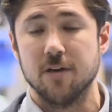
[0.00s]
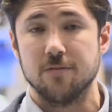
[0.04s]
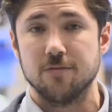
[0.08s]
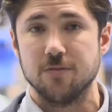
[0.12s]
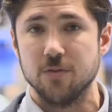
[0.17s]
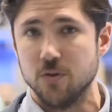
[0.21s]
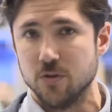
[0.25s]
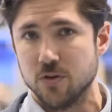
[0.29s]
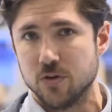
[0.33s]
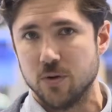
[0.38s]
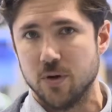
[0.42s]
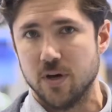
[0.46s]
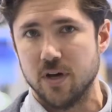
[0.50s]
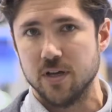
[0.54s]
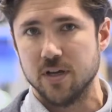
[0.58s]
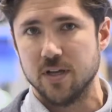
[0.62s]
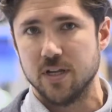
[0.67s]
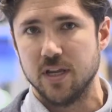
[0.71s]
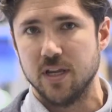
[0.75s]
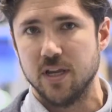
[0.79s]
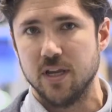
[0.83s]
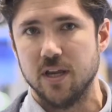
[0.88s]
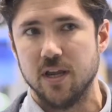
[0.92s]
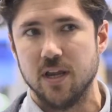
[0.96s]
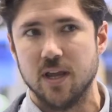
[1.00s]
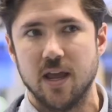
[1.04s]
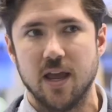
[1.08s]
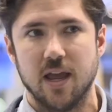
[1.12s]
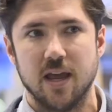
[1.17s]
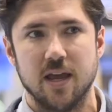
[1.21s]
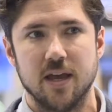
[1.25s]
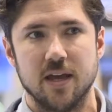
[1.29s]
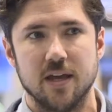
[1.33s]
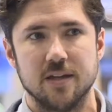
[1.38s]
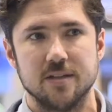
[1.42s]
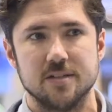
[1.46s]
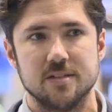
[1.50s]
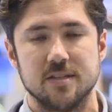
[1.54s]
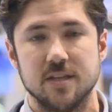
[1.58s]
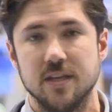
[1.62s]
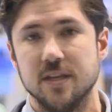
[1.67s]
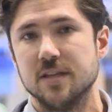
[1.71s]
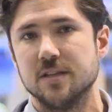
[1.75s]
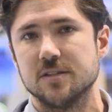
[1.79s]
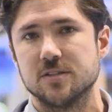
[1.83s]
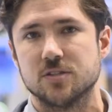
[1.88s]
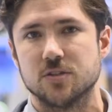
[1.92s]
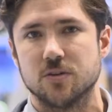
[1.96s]
food quality and the
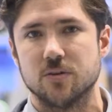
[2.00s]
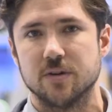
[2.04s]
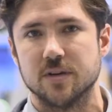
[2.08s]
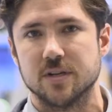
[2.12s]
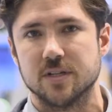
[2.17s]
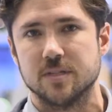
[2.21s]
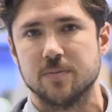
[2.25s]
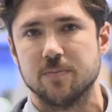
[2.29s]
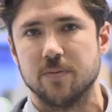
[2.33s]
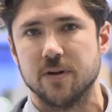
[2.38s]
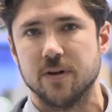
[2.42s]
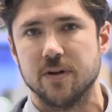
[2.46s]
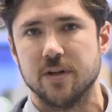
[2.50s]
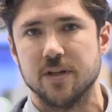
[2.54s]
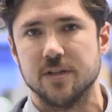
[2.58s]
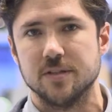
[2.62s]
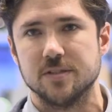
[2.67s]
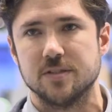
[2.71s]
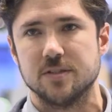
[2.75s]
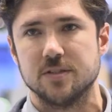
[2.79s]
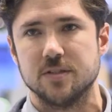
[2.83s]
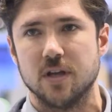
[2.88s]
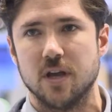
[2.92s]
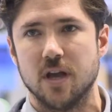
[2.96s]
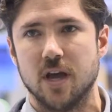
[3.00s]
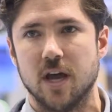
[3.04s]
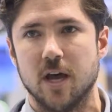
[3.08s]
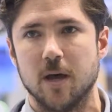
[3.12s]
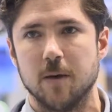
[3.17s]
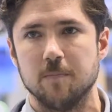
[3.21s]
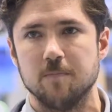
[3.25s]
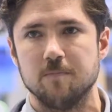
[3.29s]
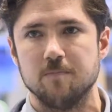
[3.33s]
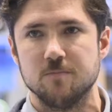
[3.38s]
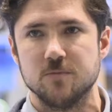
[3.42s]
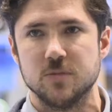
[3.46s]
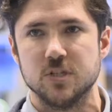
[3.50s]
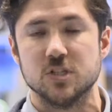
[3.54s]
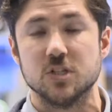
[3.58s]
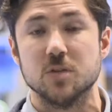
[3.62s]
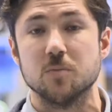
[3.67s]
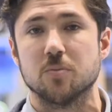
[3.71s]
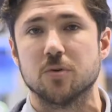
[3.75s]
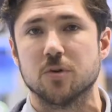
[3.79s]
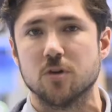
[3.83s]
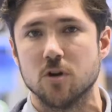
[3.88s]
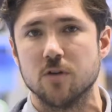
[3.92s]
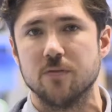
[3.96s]
in-store experience just
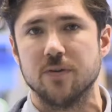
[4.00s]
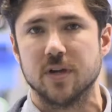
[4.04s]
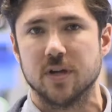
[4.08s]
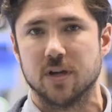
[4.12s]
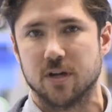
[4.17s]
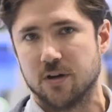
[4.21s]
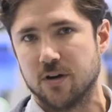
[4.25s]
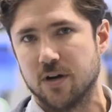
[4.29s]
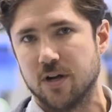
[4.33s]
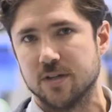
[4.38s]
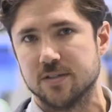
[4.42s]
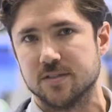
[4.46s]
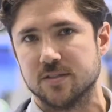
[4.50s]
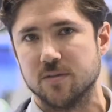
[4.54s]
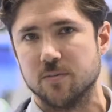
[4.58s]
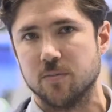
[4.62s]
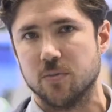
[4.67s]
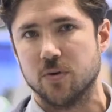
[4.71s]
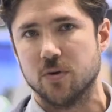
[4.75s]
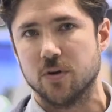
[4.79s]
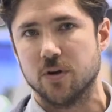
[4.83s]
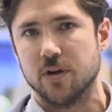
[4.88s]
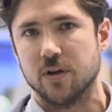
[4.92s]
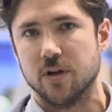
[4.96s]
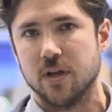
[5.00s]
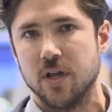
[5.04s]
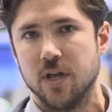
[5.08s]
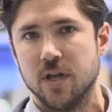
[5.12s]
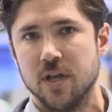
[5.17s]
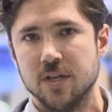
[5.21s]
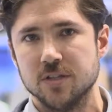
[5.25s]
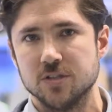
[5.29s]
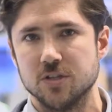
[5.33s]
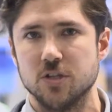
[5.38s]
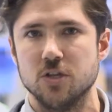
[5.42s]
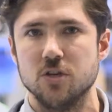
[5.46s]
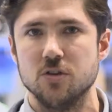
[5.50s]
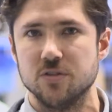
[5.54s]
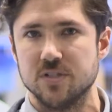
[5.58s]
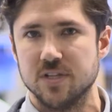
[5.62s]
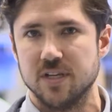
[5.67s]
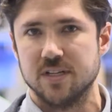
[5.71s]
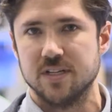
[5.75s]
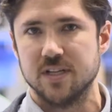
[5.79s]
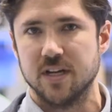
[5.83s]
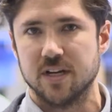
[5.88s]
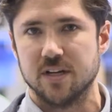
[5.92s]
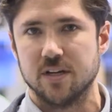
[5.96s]
improving across the board. So
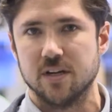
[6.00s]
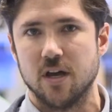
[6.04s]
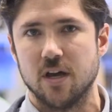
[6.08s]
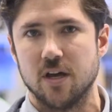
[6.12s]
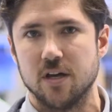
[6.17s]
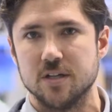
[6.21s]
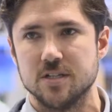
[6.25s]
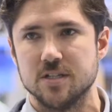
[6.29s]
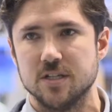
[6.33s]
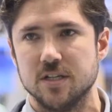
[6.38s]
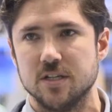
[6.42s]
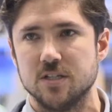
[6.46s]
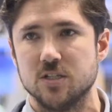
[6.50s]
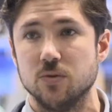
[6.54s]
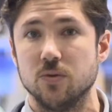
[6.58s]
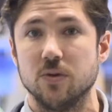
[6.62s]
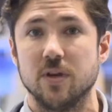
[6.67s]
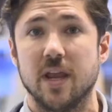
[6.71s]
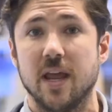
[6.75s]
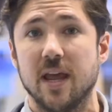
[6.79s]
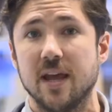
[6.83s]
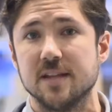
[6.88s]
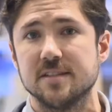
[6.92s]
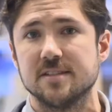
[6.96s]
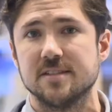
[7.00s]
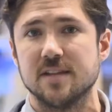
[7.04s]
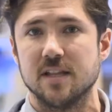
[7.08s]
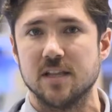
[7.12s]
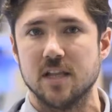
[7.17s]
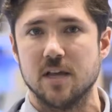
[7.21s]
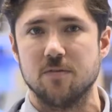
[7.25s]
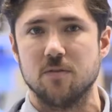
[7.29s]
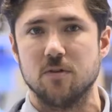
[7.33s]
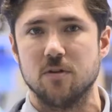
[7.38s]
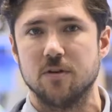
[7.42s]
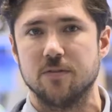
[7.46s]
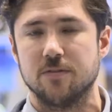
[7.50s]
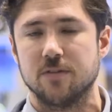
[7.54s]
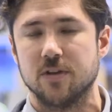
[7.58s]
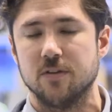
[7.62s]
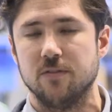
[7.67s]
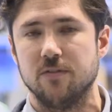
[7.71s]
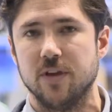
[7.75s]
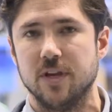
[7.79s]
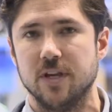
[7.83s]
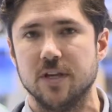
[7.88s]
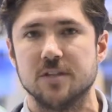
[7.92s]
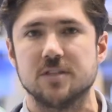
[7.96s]
using technology to enhance that level of
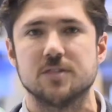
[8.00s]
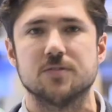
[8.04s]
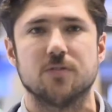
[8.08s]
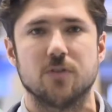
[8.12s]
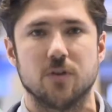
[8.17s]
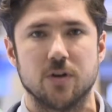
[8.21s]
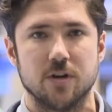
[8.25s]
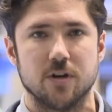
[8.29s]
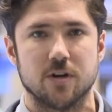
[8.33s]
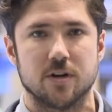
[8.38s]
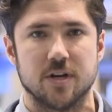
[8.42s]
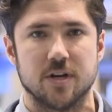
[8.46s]
convenience for your